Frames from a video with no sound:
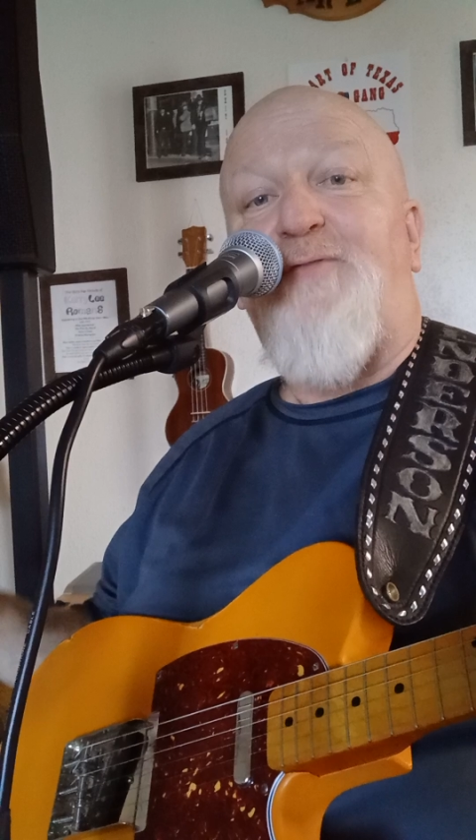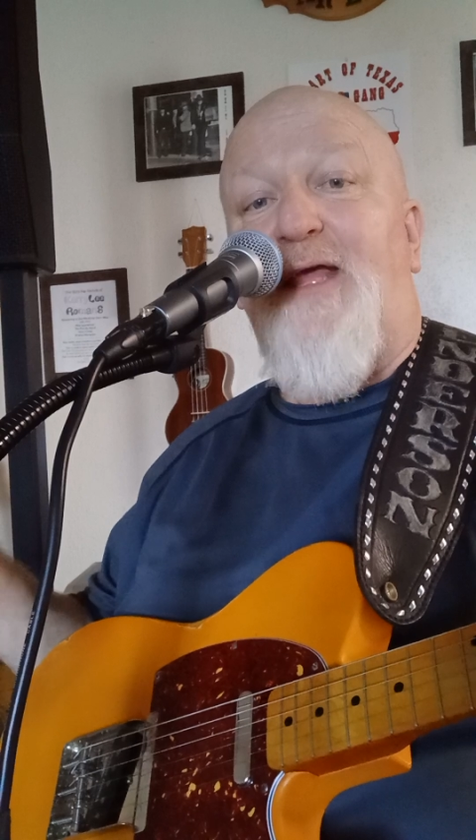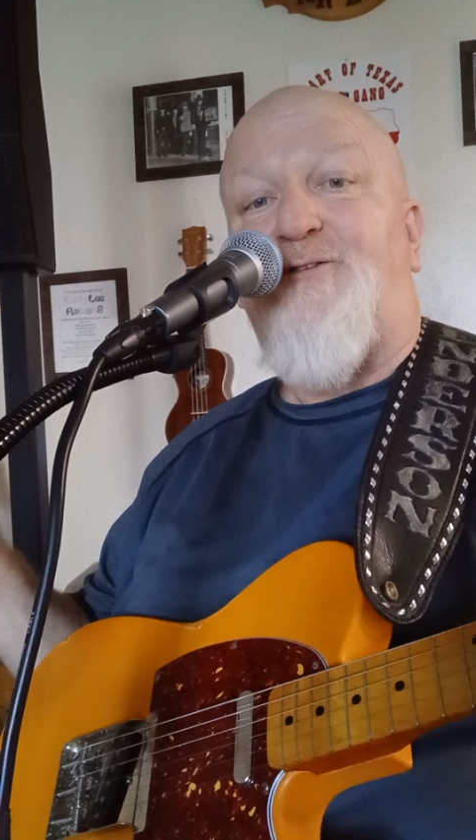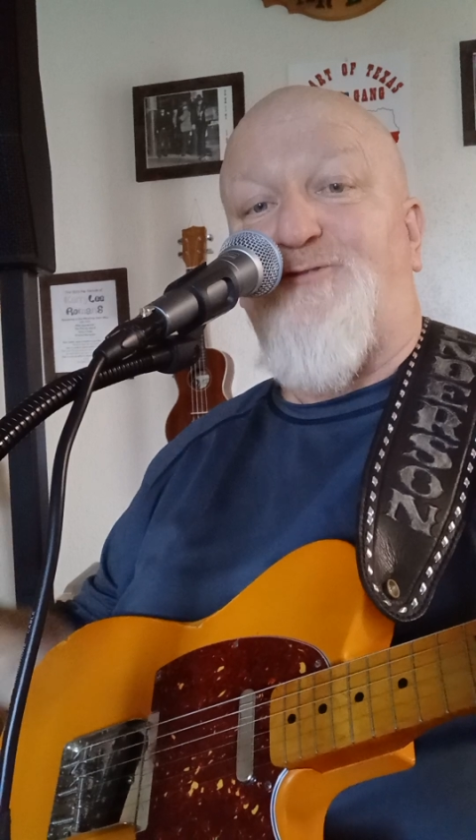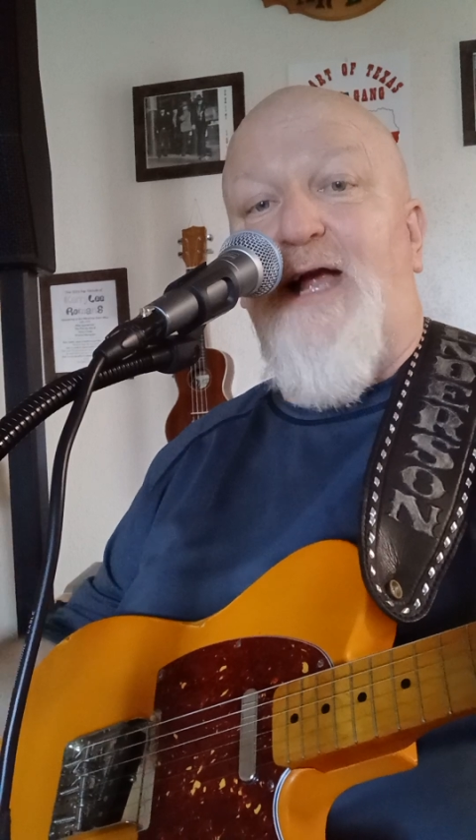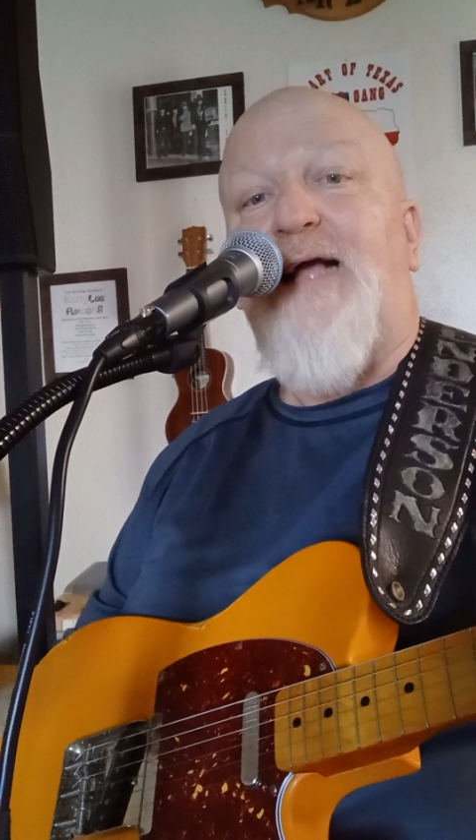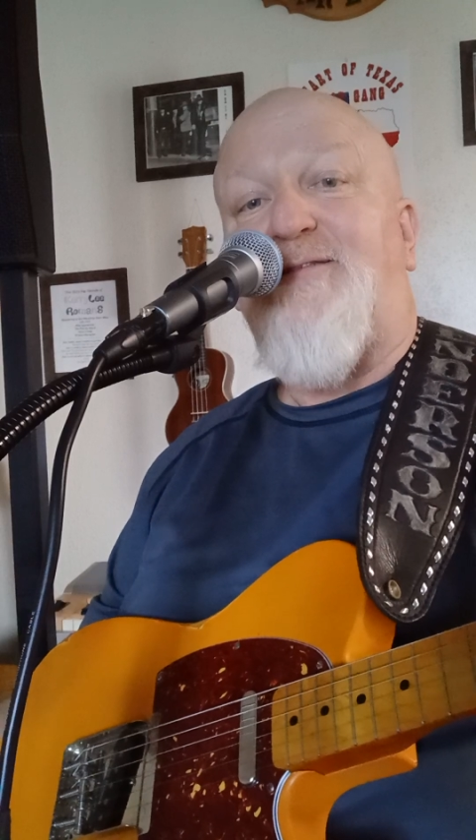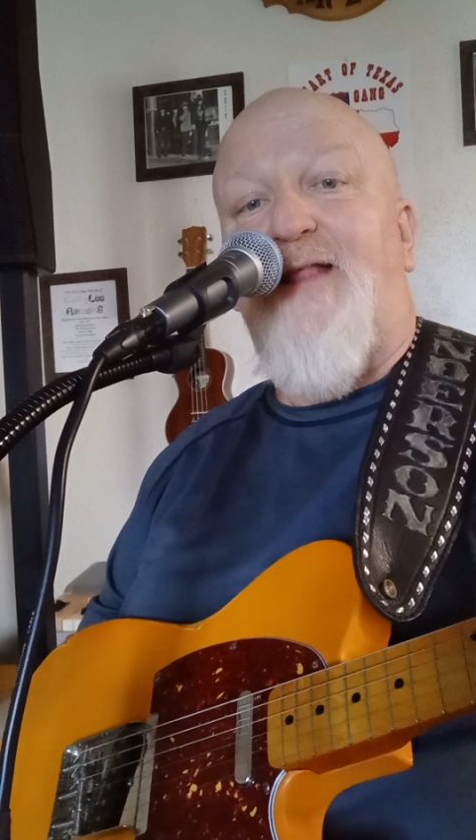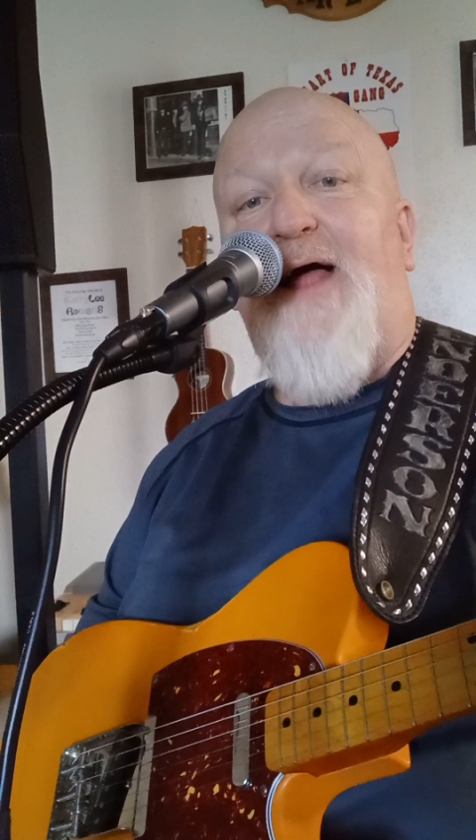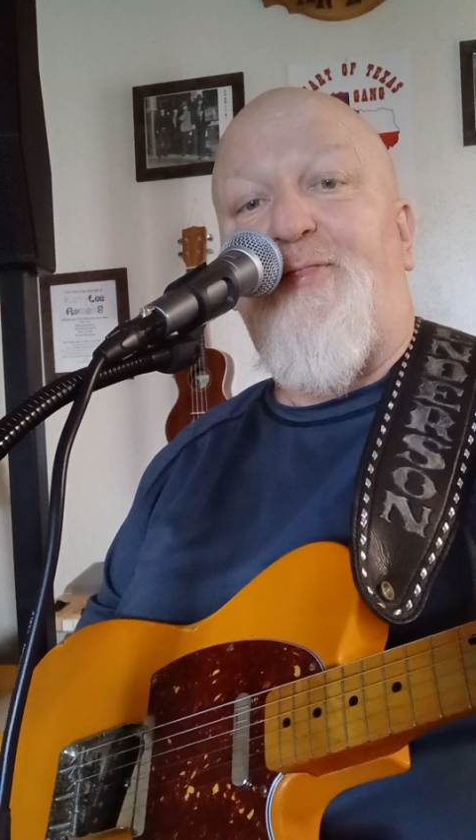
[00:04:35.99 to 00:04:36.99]
it
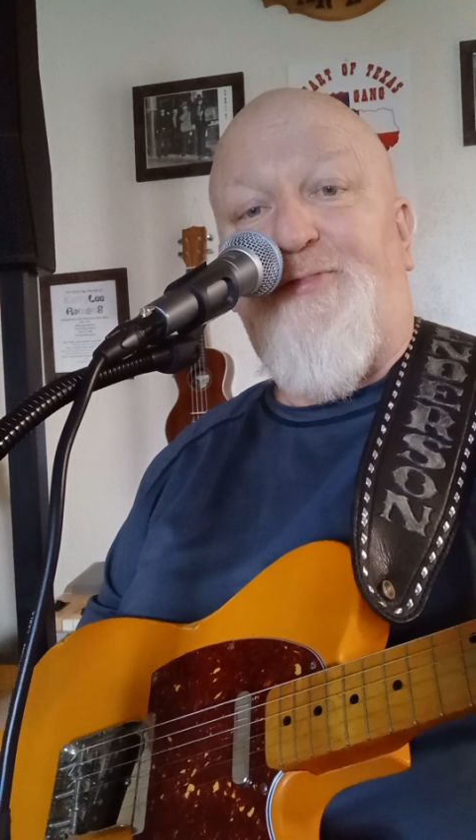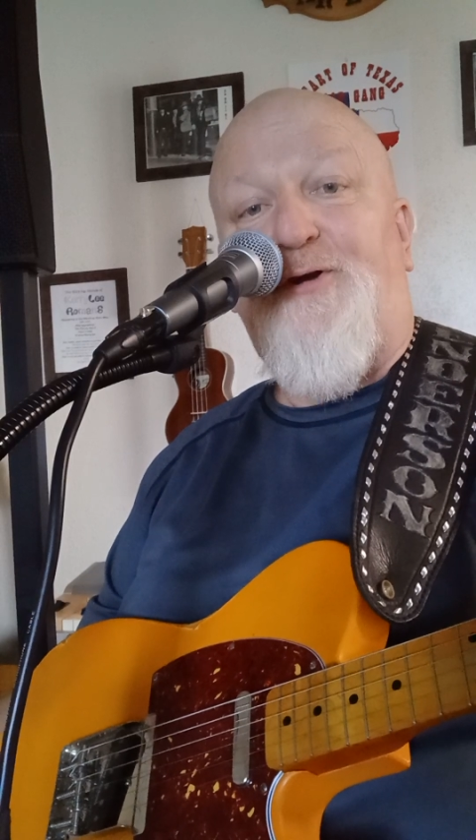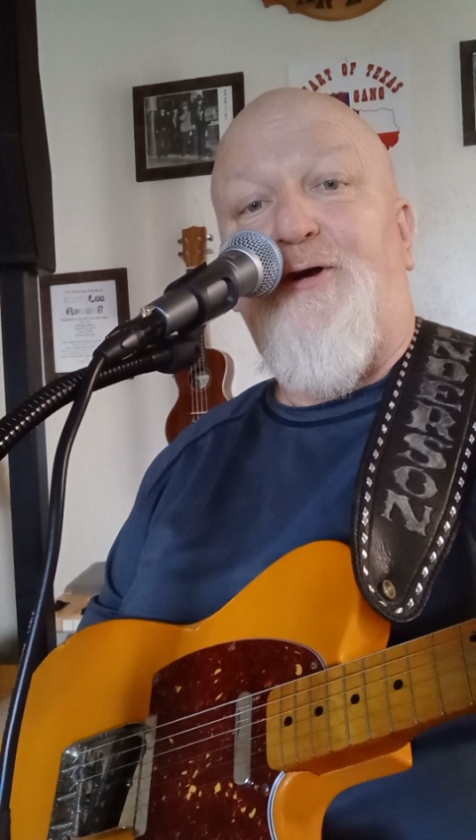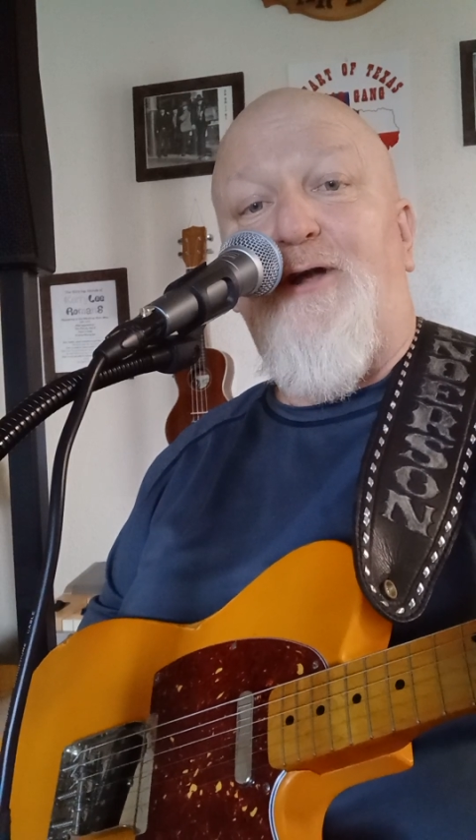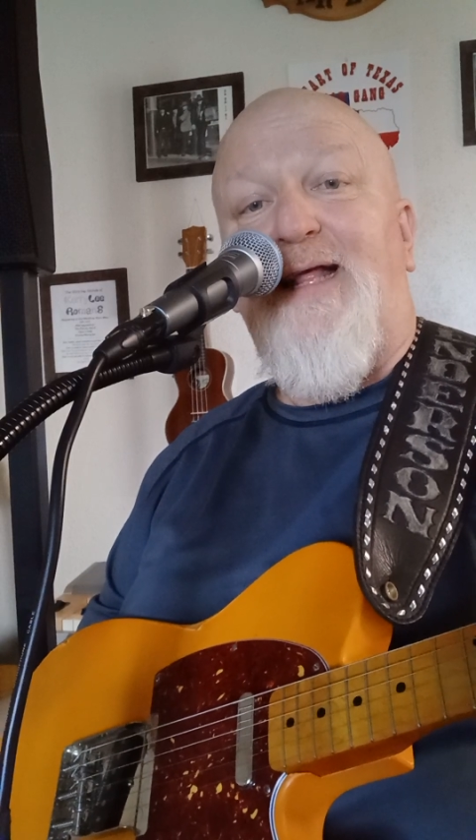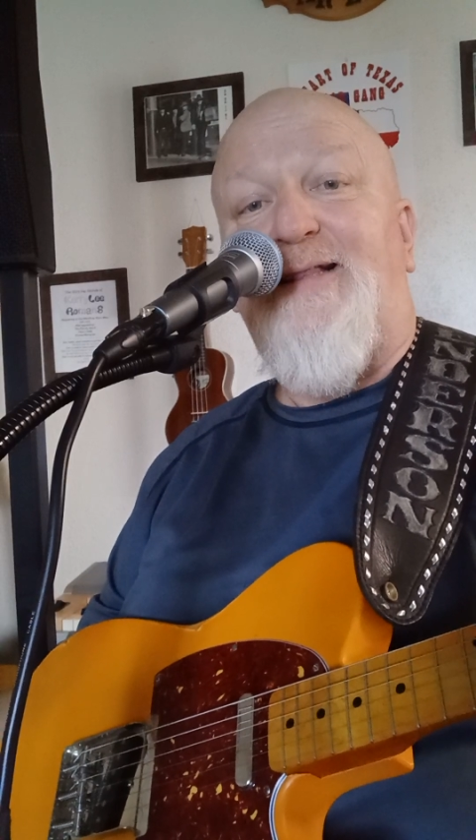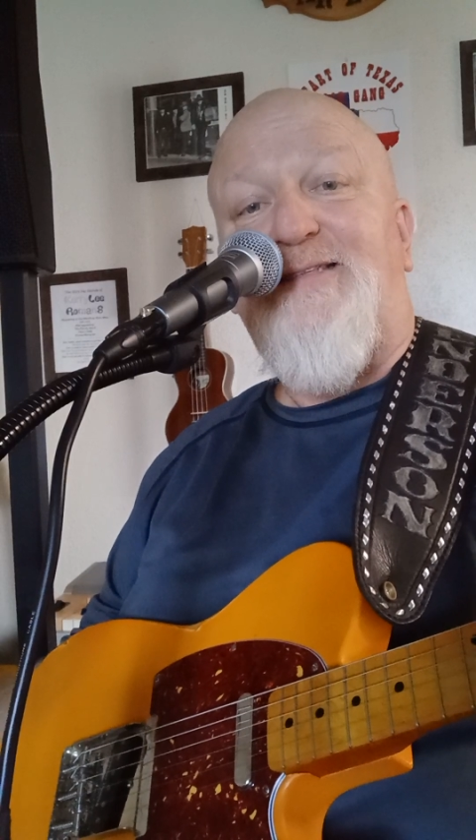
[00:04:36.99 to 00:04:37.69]
tracks that third in the